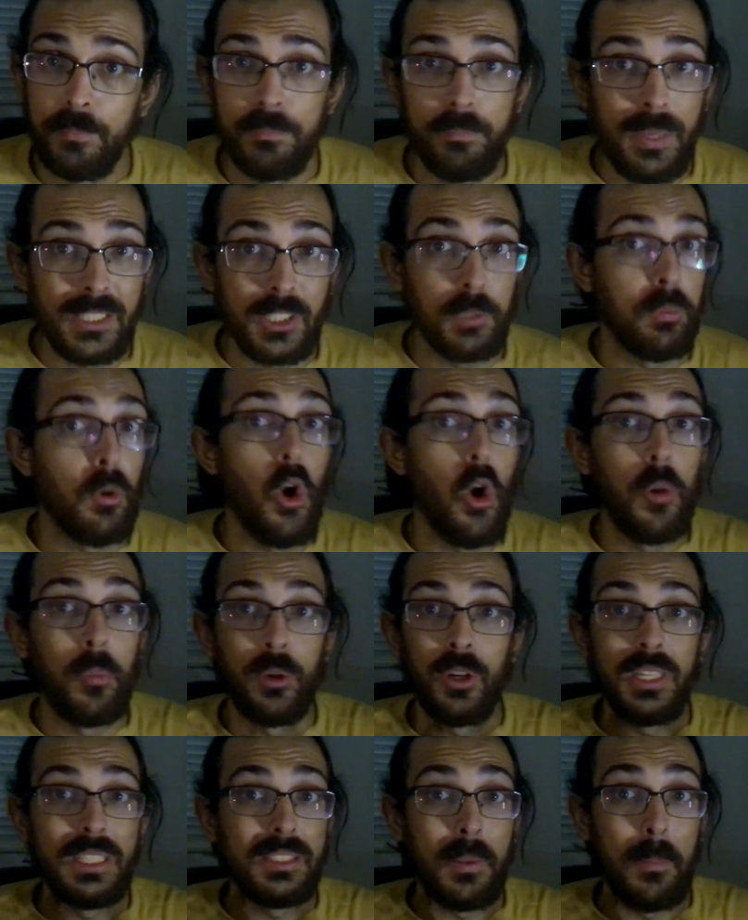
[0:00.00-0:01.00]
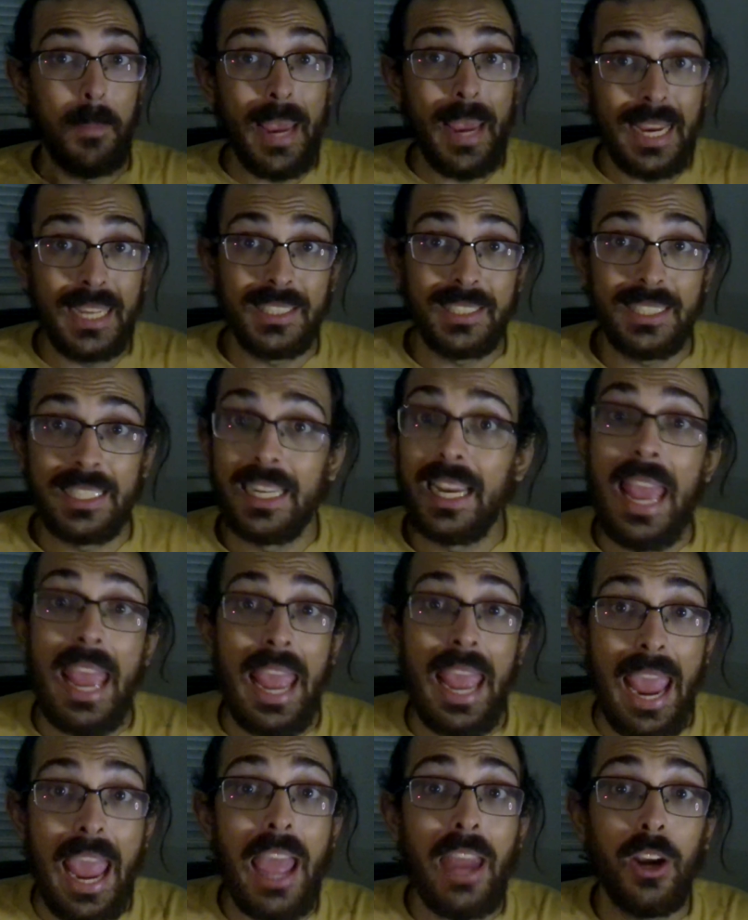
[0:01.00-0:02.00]
Betsy Palmer is amazing,
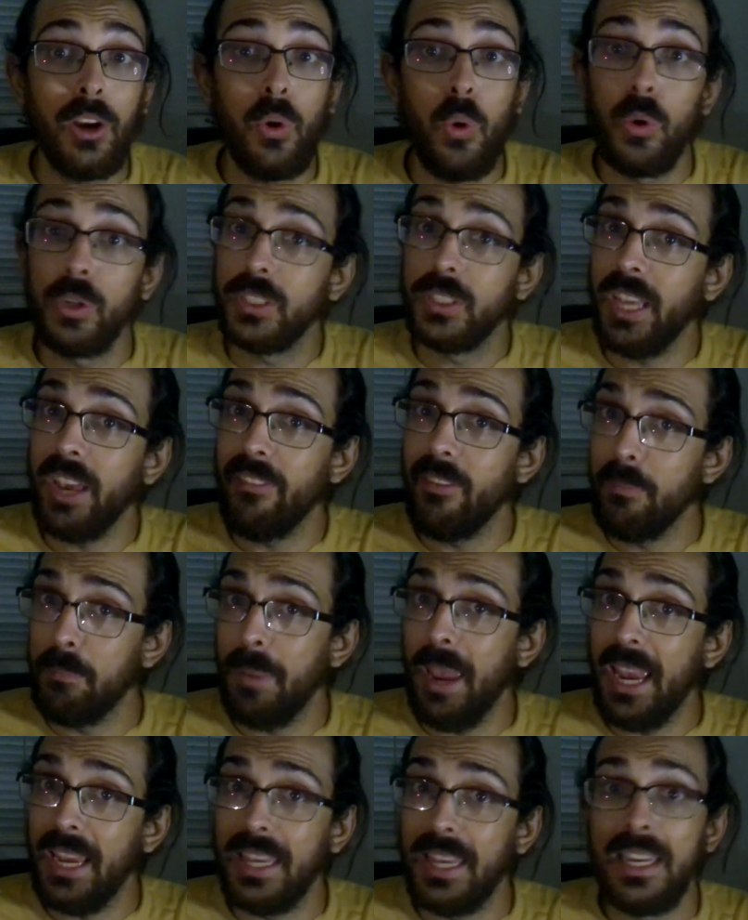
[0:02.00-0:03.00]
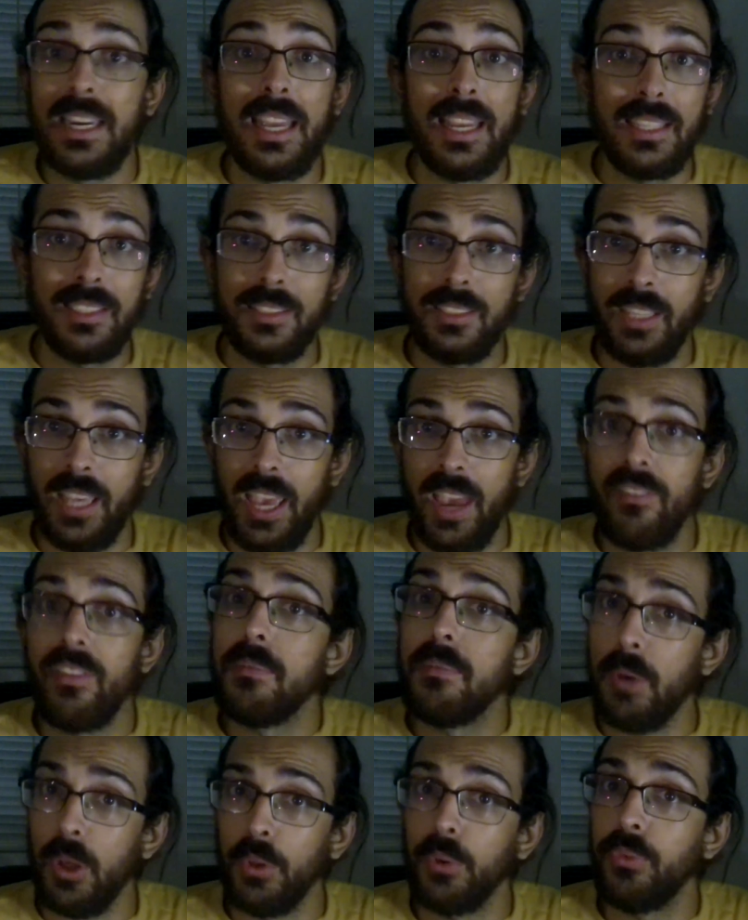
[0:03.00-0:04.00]
and of course Kevin Bacon is Kevin
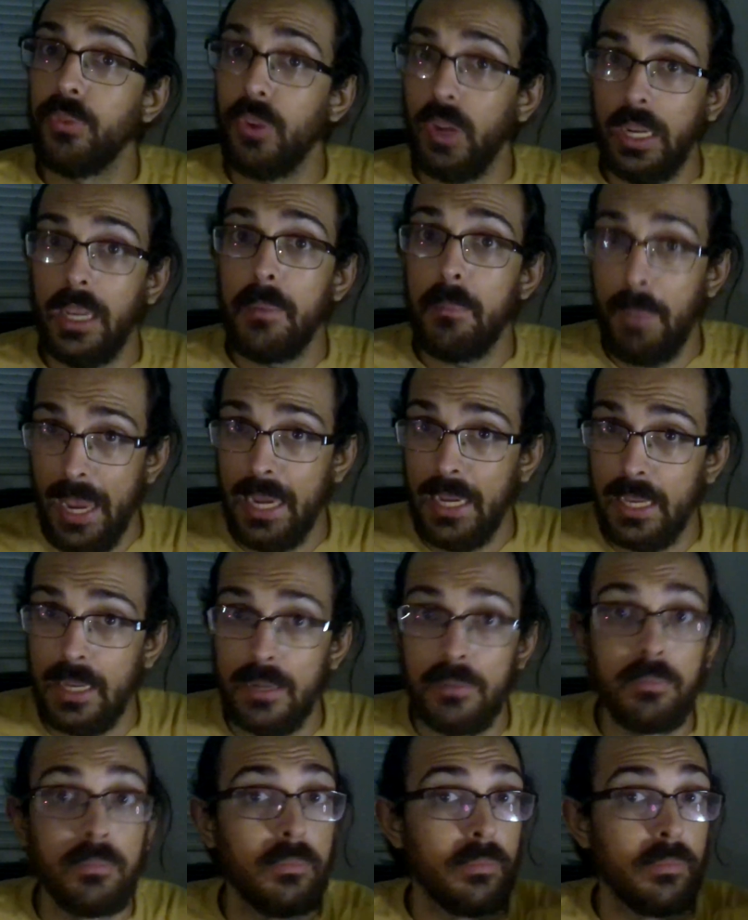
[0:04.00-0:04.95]
motherfucking Bacon.